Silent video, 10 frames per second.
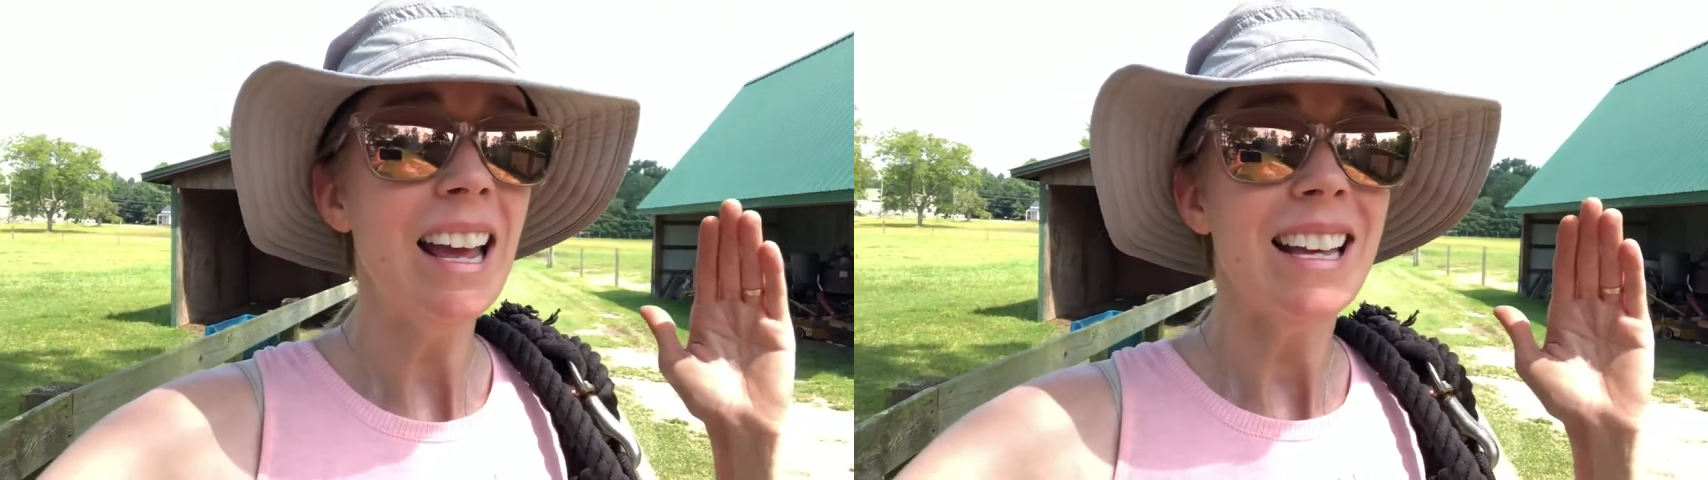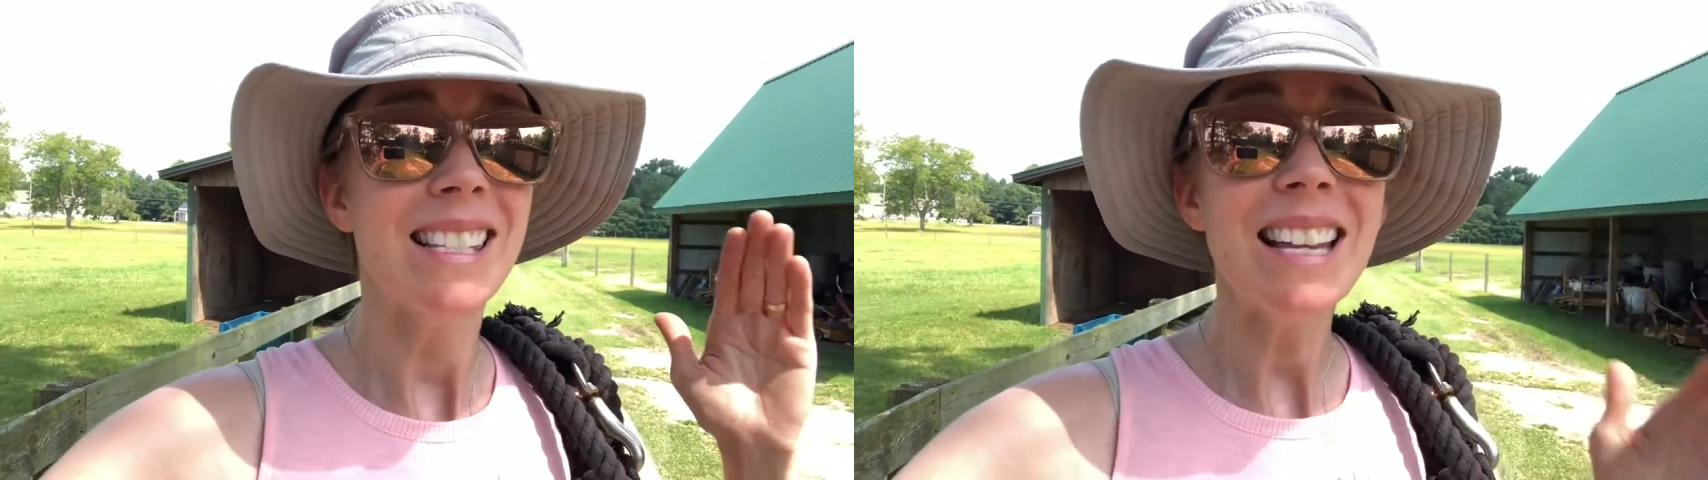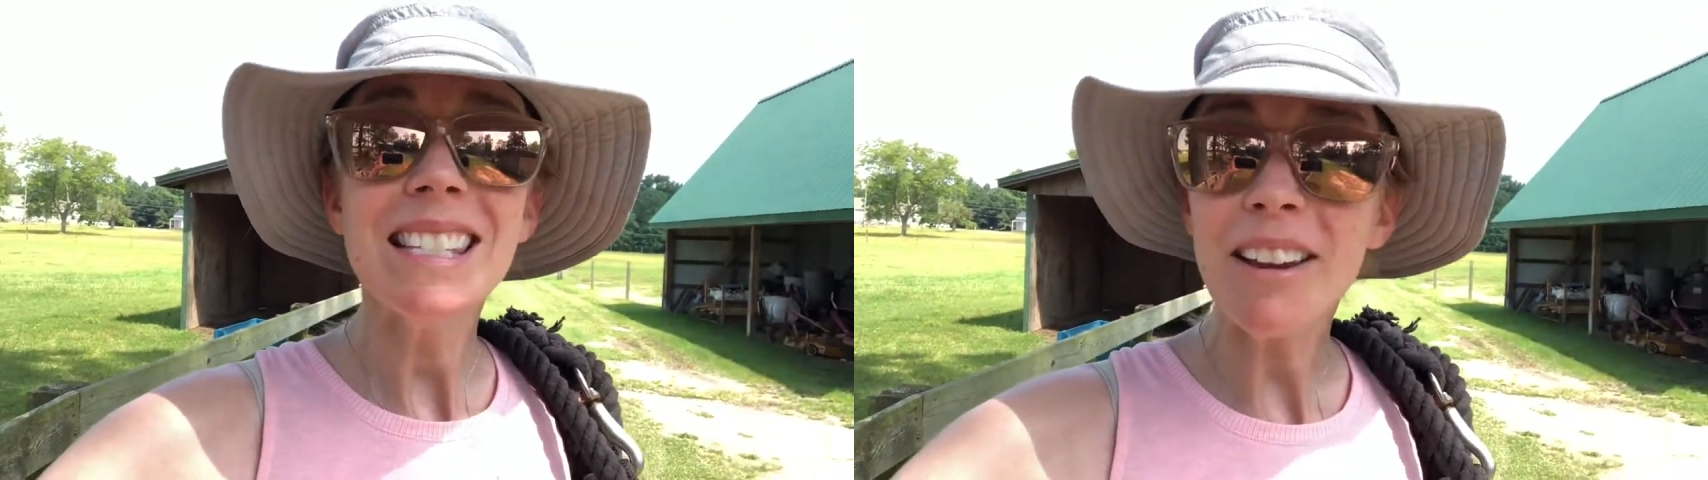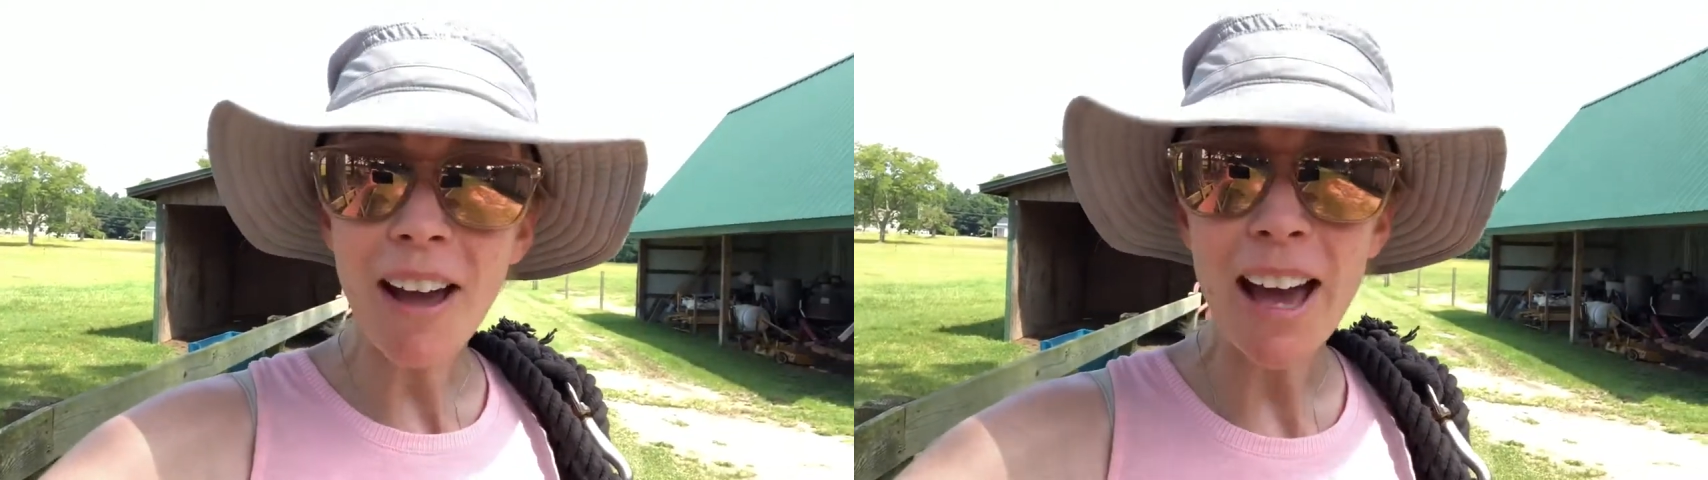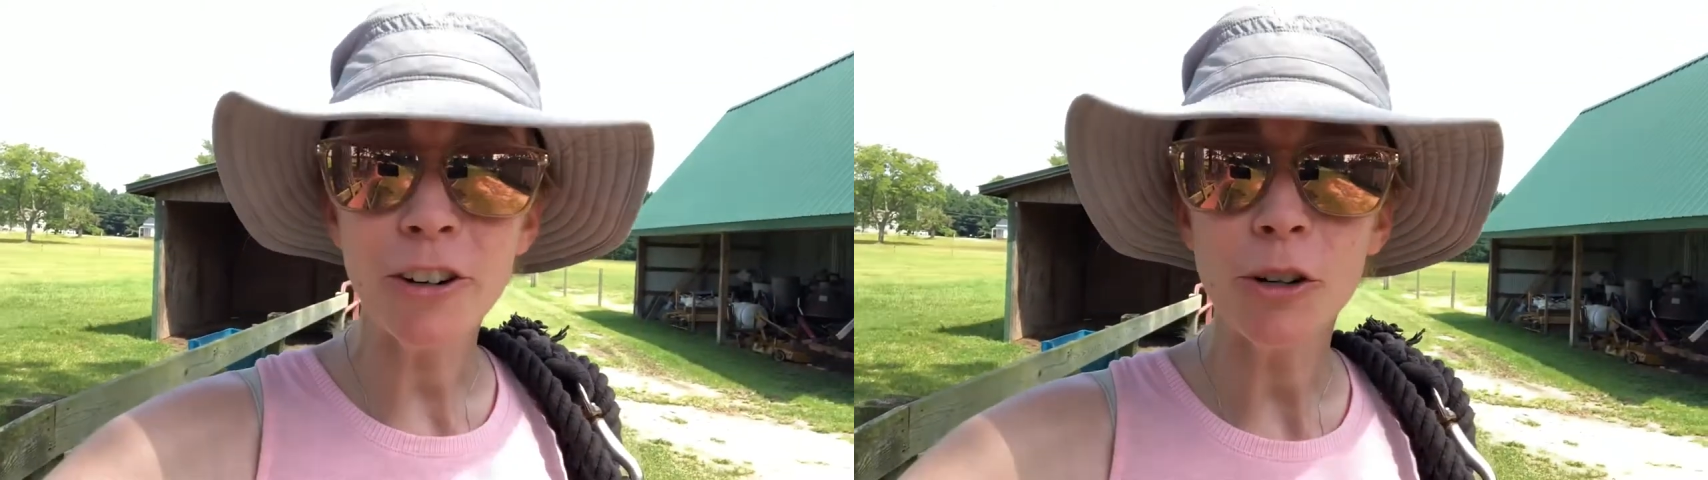Since I've
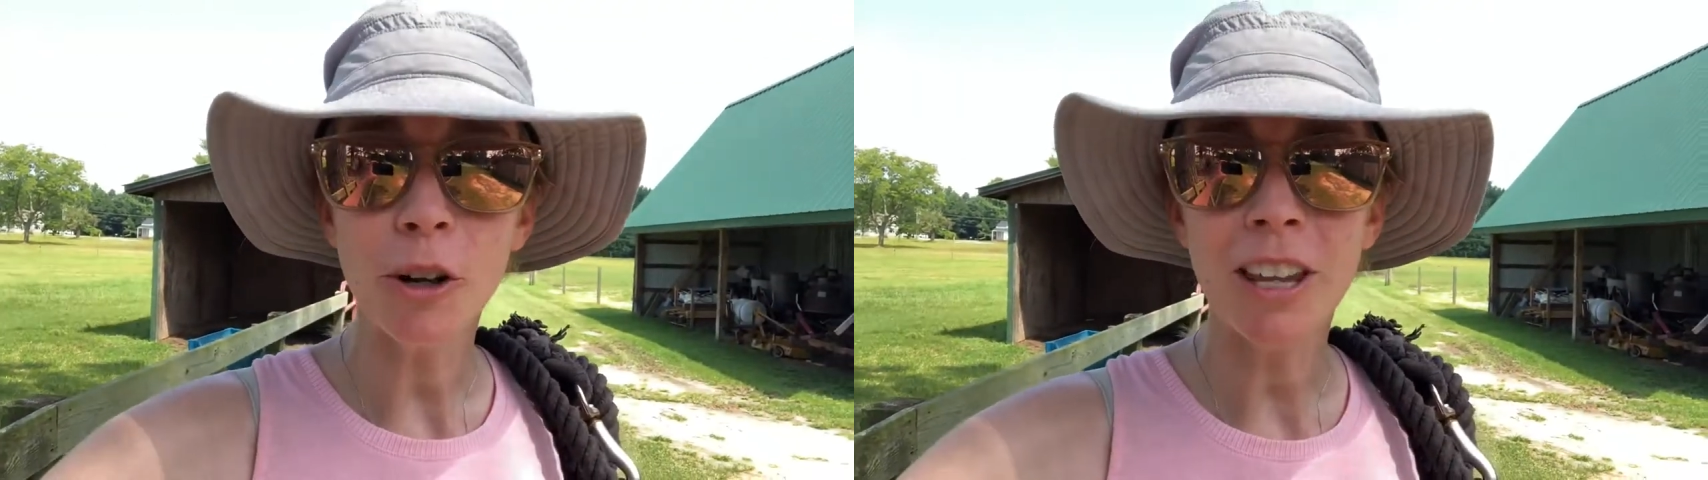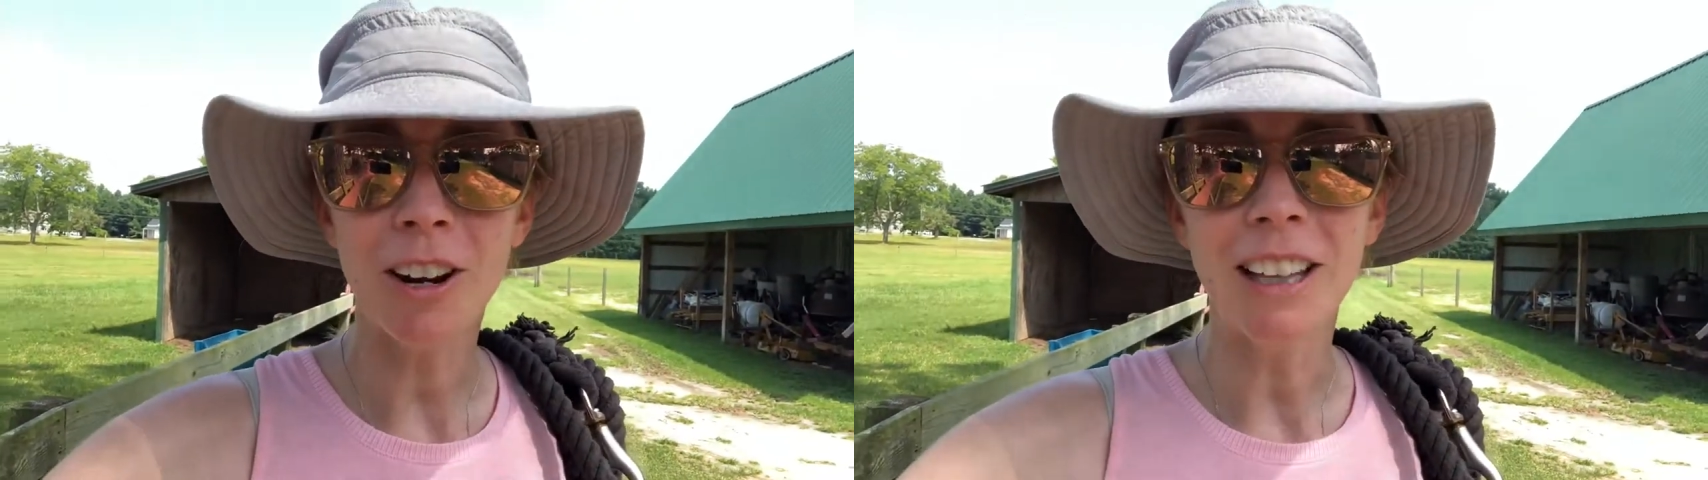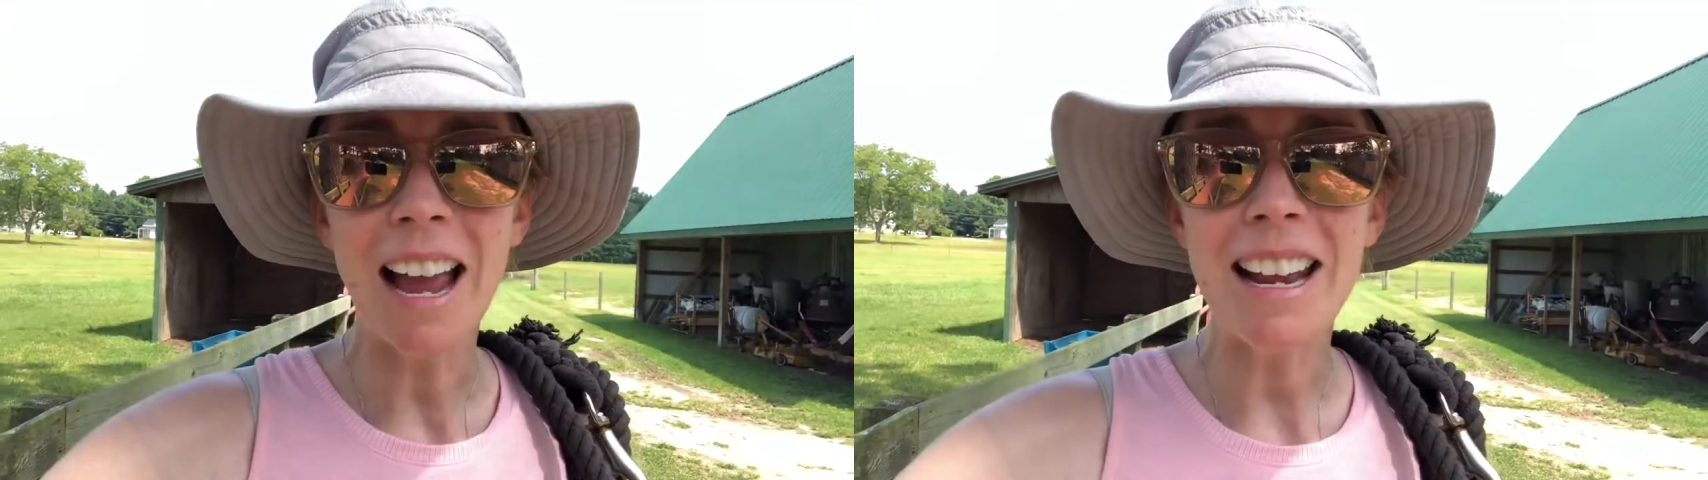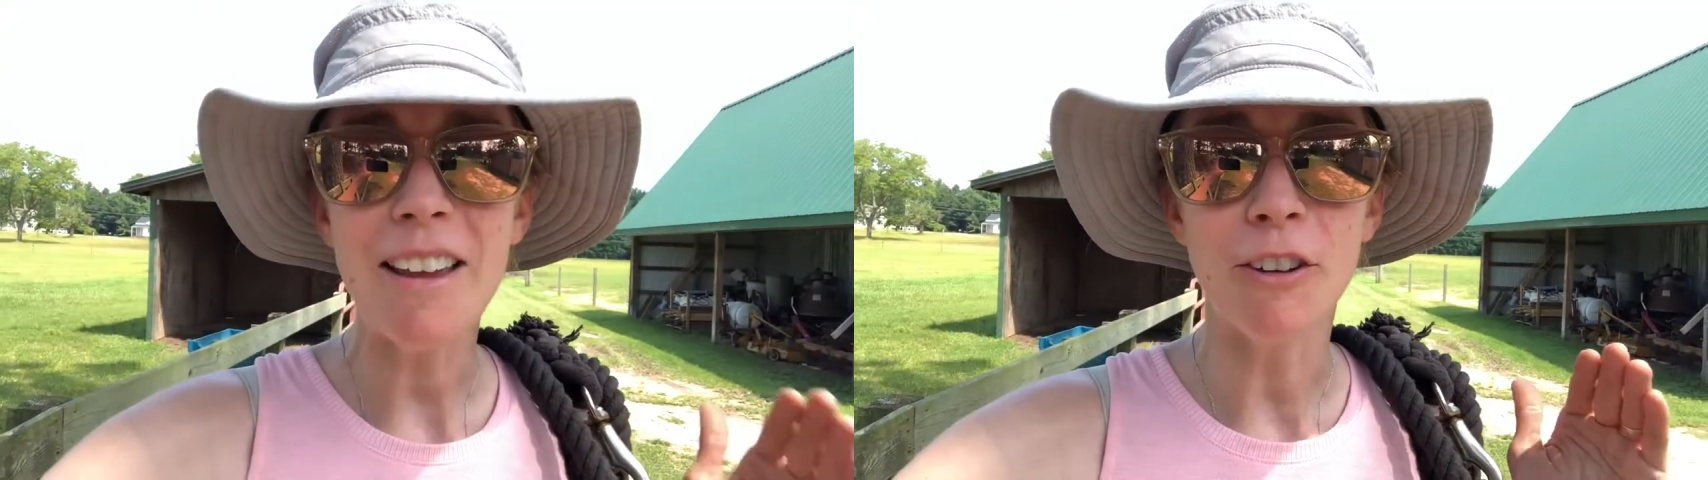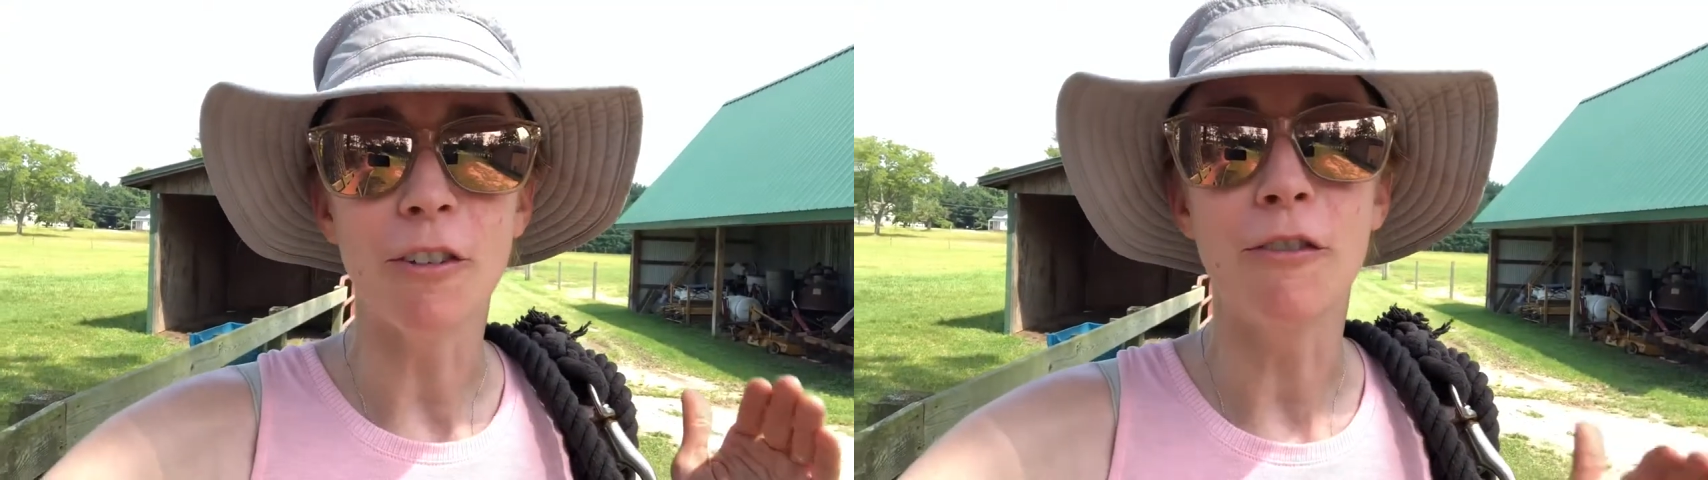had her in North Carolina, if you're